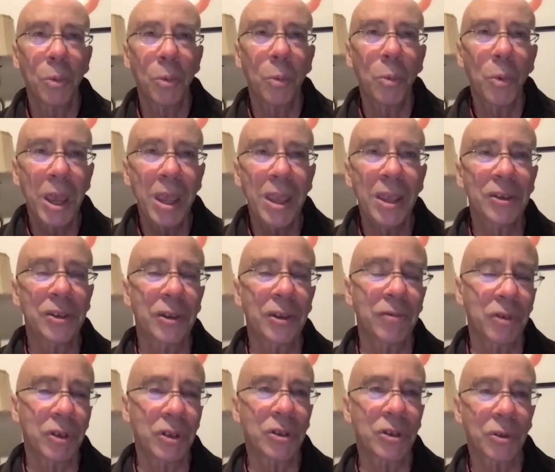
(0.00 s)
ways
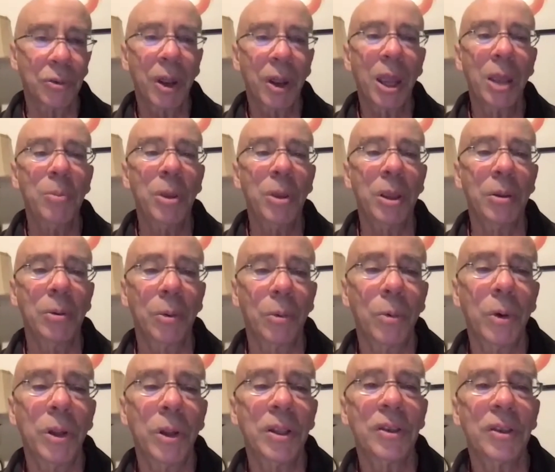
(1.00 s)
of describing
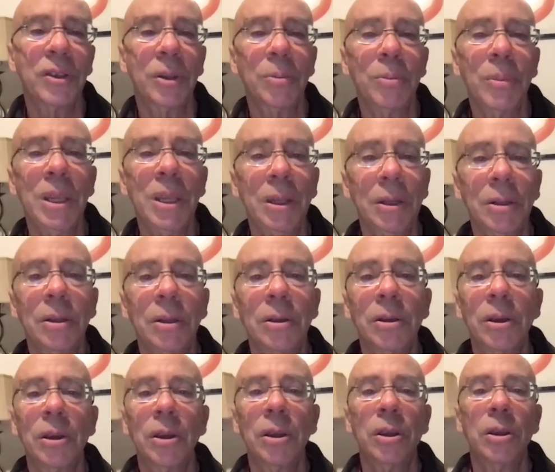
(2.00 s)
what does it mean
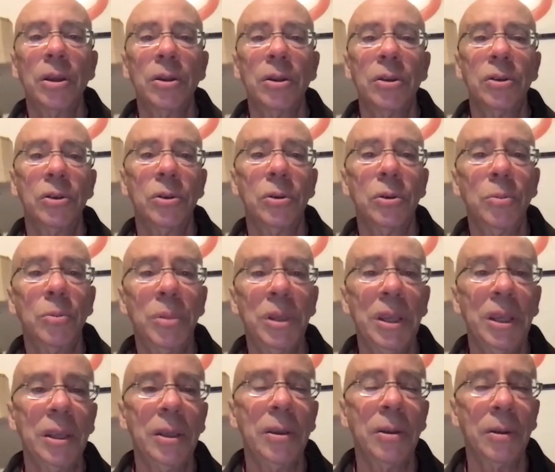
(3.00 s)
to
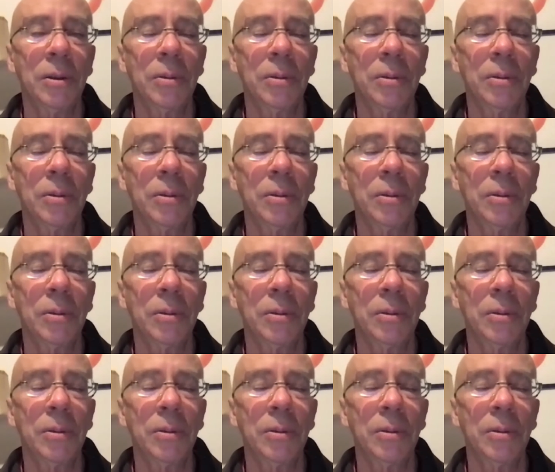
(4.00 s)
be